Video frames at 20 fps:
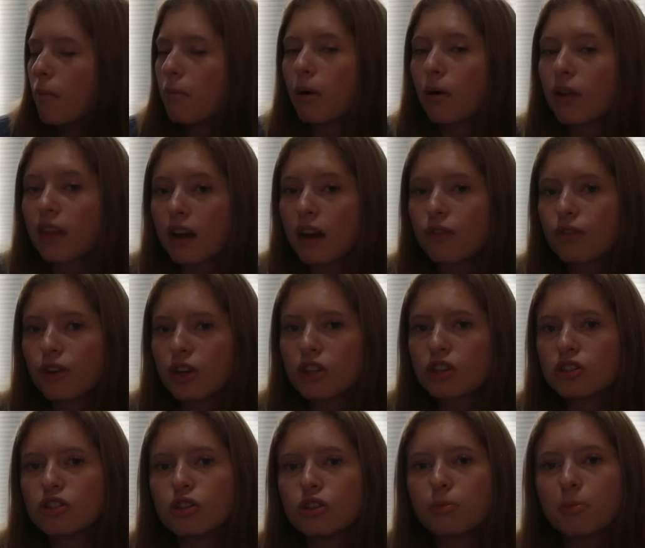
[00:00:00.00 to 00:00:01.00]
But without
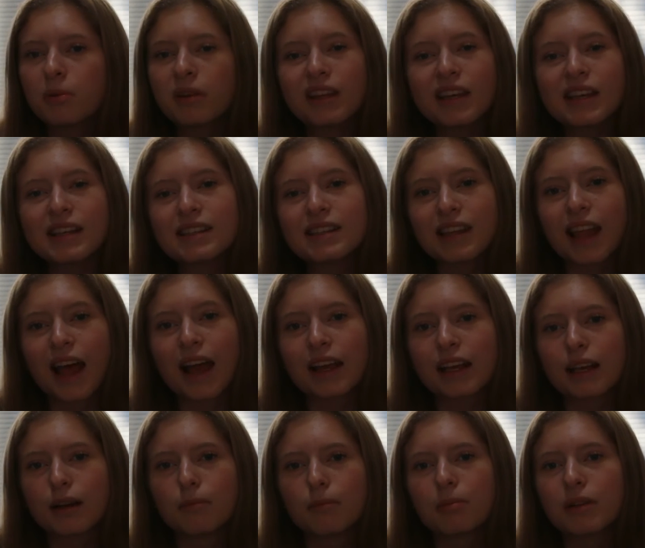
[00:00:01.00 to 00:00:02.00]
further ado, please
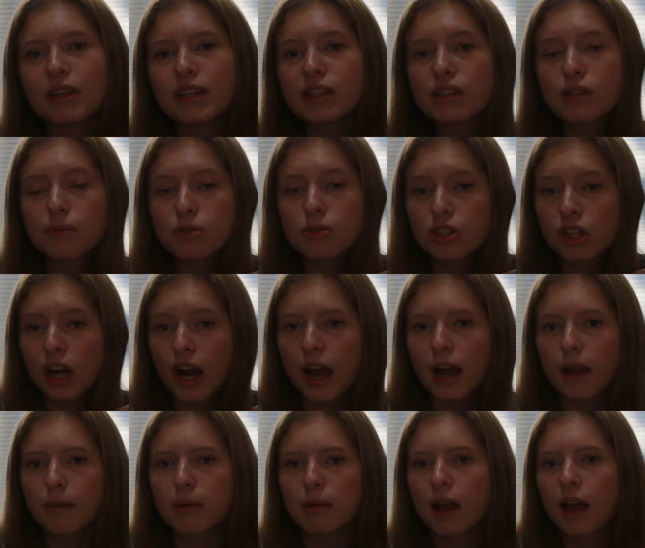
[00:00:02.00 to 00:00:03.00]
like, please
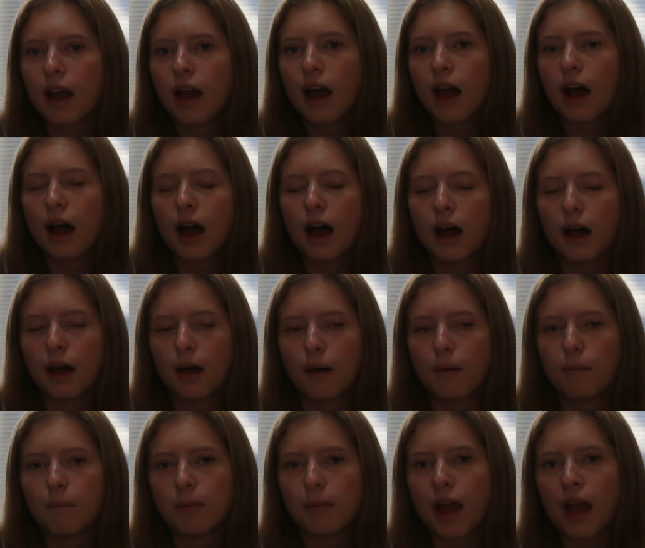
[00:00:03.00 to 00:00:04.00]
subscribe.
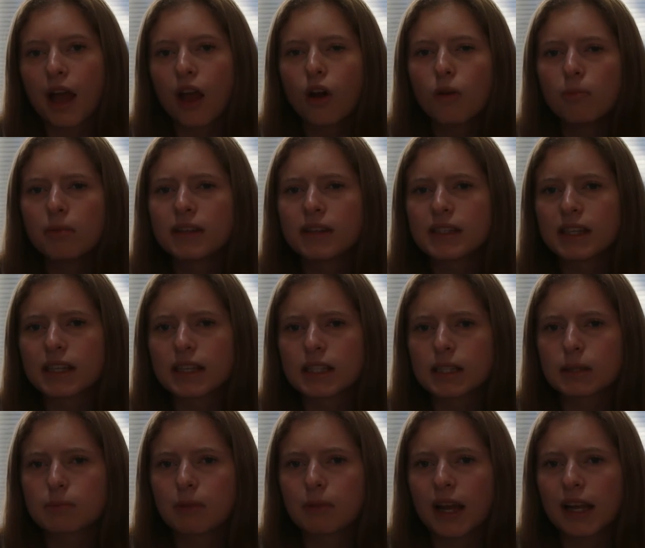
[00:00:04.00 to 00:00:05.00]
I hope this
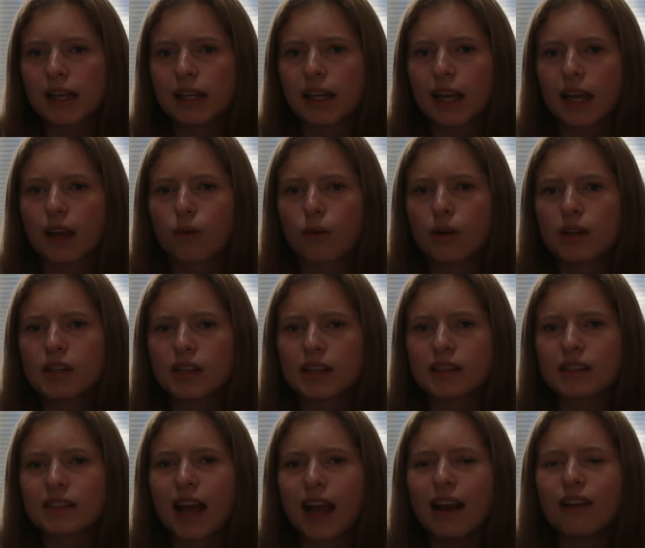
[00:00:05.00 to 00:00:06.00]
explained it.
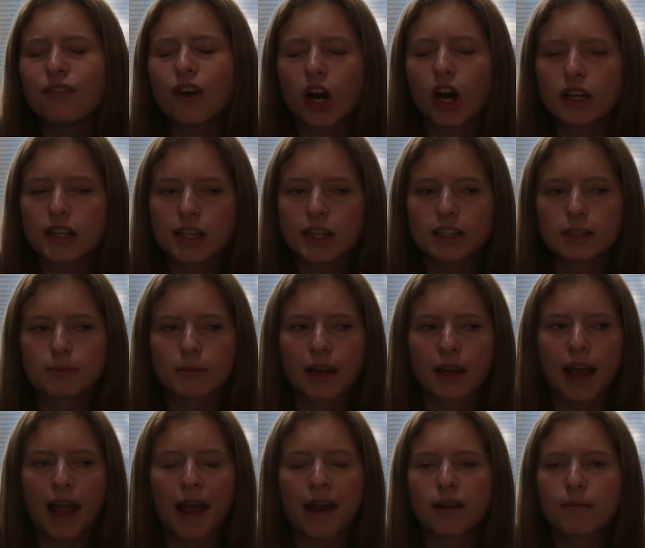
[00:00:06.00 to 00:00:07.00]
It's kind of hard to
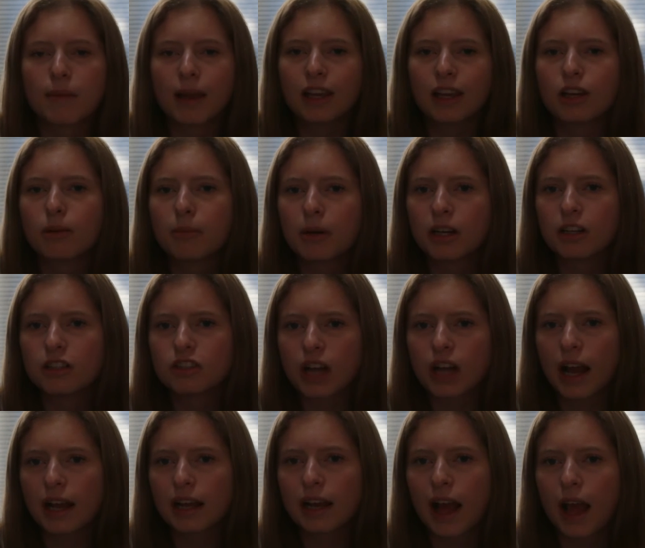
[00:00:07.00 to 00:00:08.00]
explain how to make your bearded
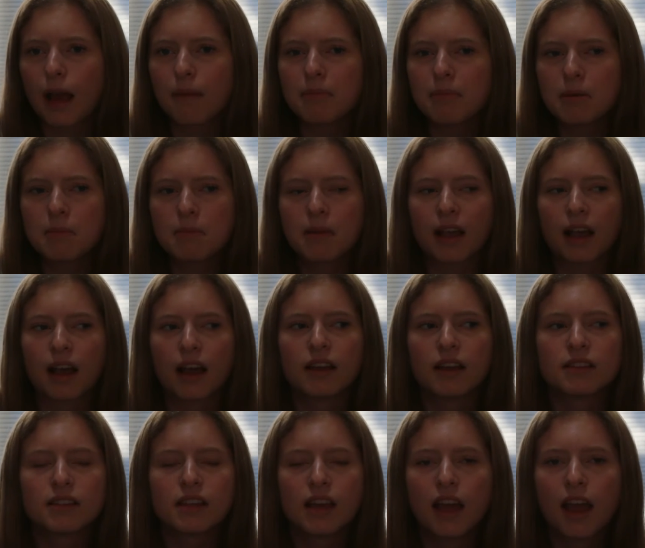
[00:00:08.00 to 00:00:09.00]
dragon happy,
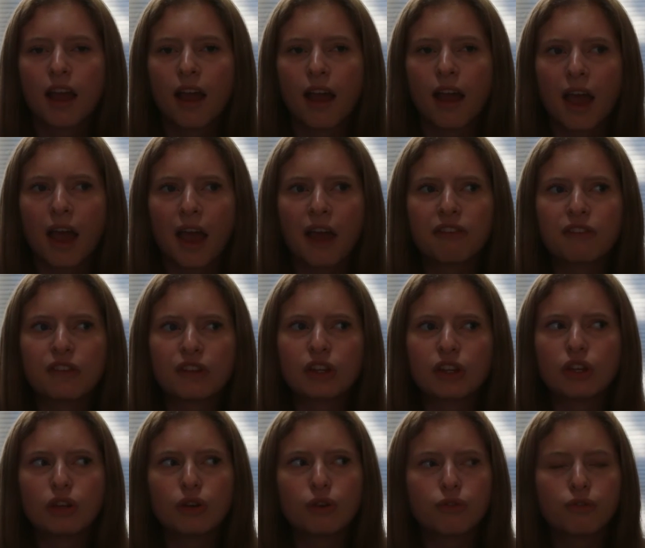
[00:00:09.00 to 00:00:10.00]
because if
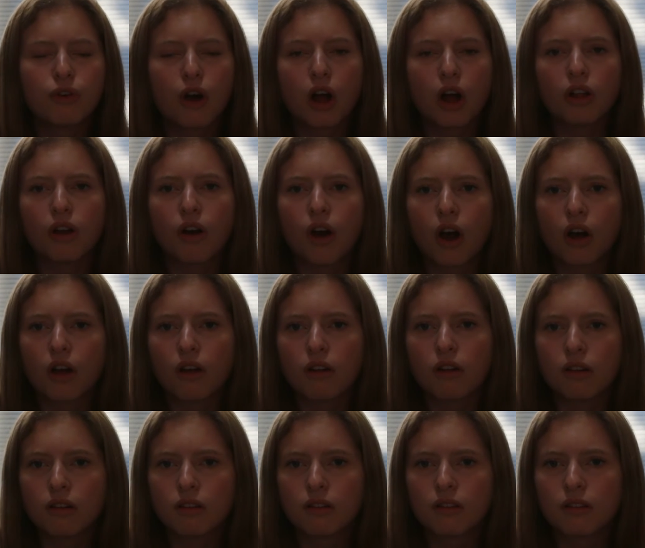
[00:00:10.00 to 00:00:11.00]
you follow
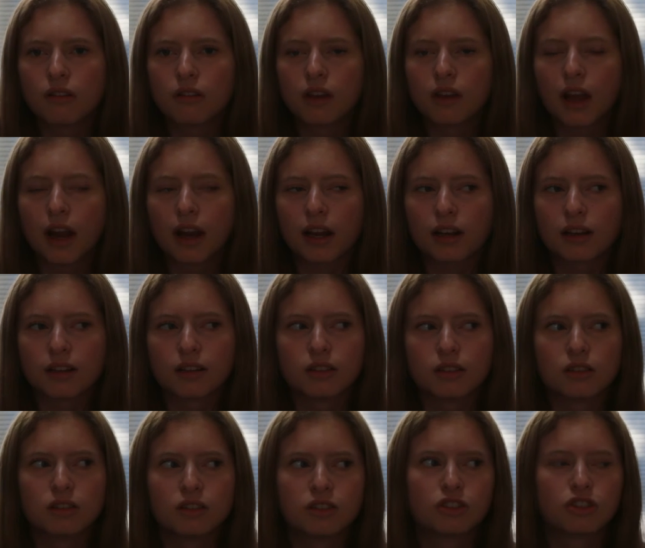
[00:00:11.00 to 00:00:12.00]
all, like,
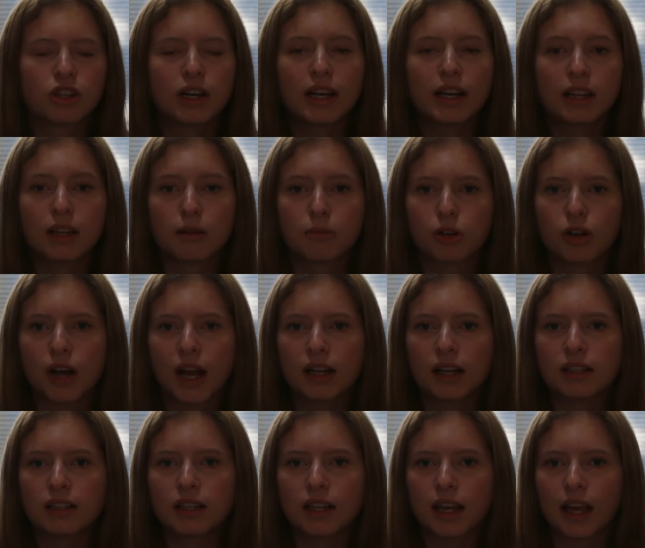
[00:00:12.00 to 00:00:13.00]
treating them
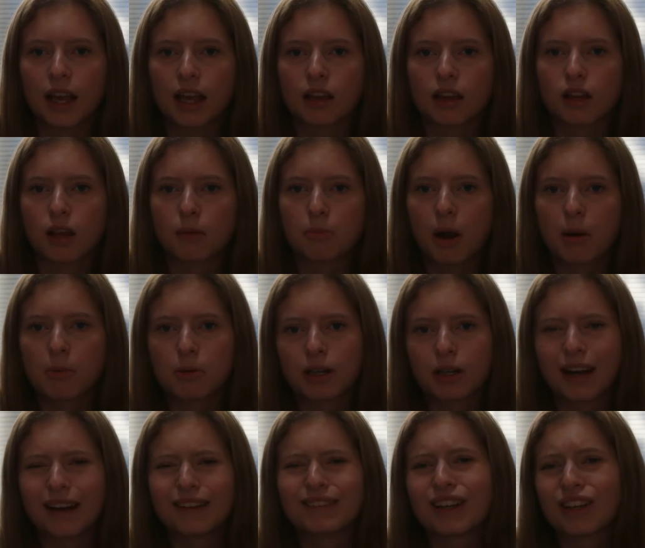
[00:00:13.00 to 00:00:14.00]
correctly and the proper
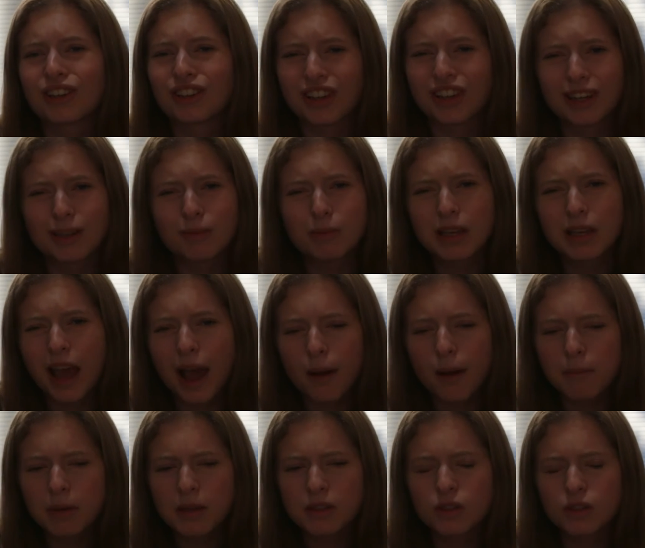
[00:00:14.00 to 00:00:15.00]
care, they're gonna be
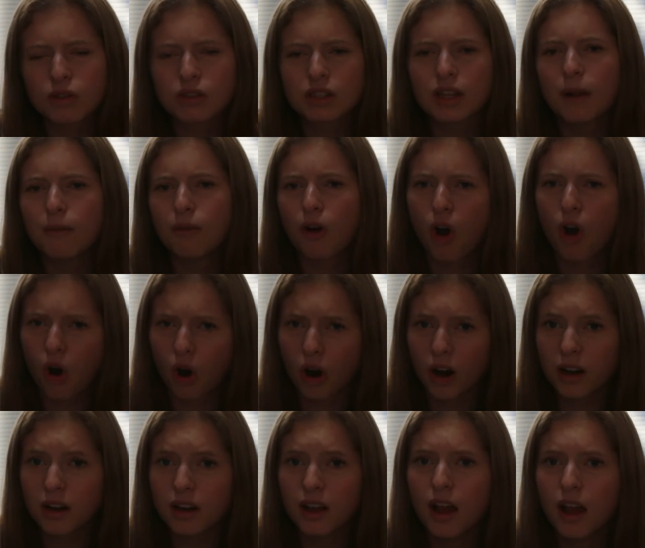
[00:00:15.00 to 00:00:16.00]
happy. So it's kind of
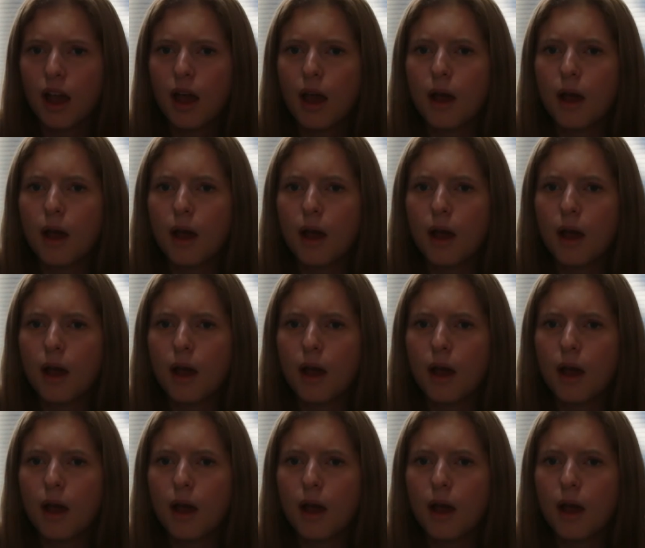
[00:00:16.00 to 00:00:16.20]
hard.